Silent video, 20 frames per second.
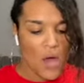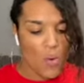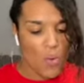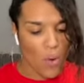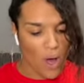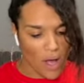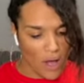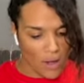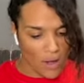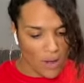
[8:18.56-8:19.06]

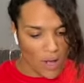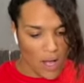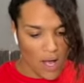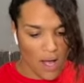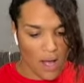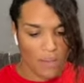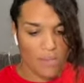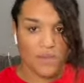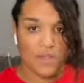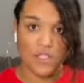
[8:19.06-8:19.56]
Well,
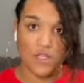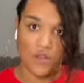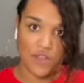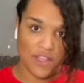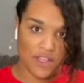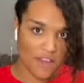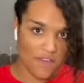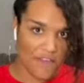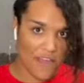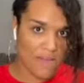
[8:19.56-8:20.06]
so then
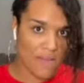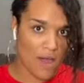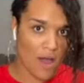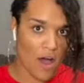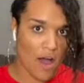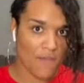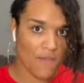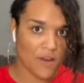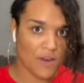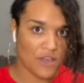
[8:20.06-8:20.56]
the family
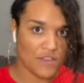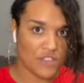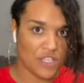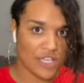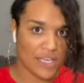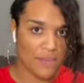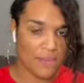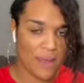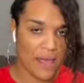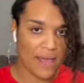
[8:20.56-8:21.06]
offered if they
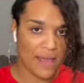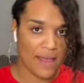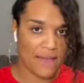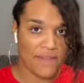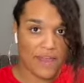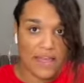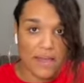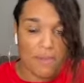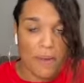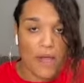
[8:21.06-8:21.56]

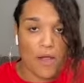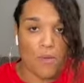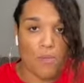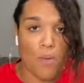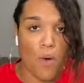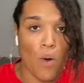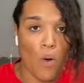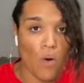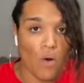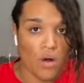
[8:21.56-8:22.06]
could pay her
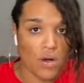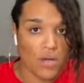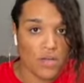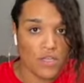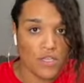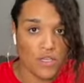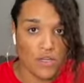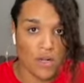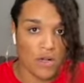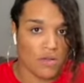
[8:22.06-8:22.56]
more,
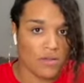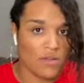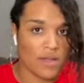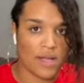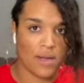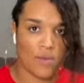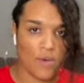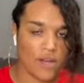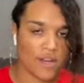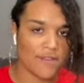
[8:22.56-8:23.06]
you know,
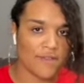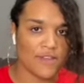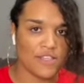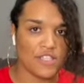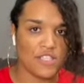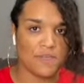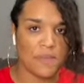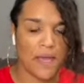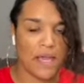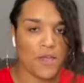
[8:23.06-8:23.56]
like, what if we
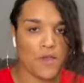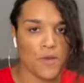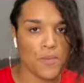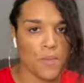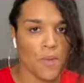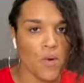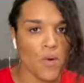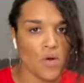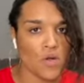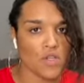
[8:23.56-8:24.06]
just pay you
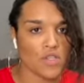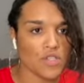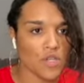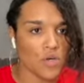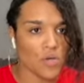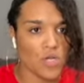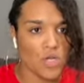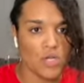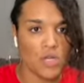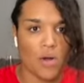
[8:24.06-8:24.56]
more so
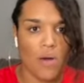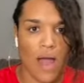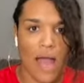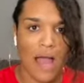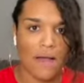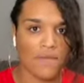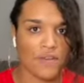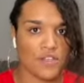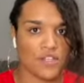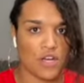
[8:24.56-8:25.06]
you don't
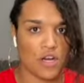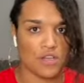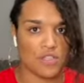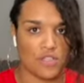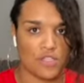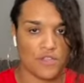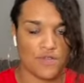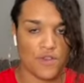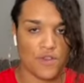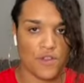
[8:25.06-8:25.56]
have to charge
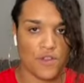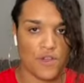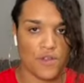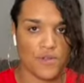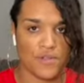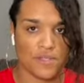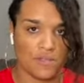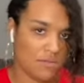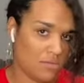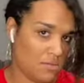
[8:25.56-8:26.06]
us for
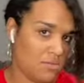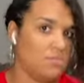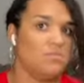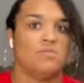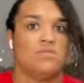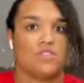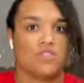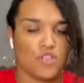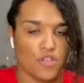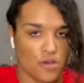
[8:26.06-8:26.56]
those
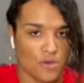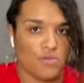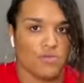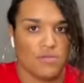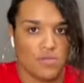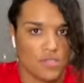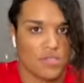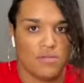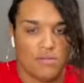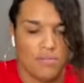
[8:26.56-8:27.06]

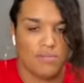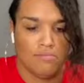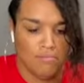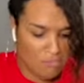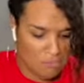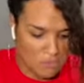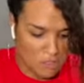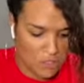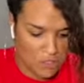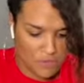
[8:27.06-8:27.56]

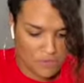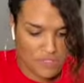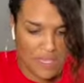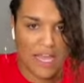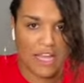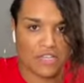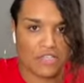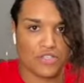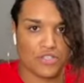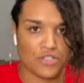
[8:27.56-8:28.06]

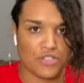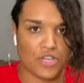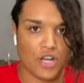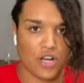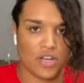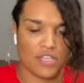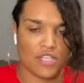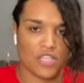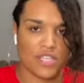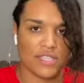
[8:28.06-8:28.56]
extra
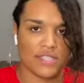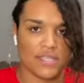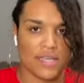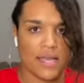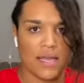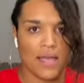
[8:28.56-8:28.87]
charges?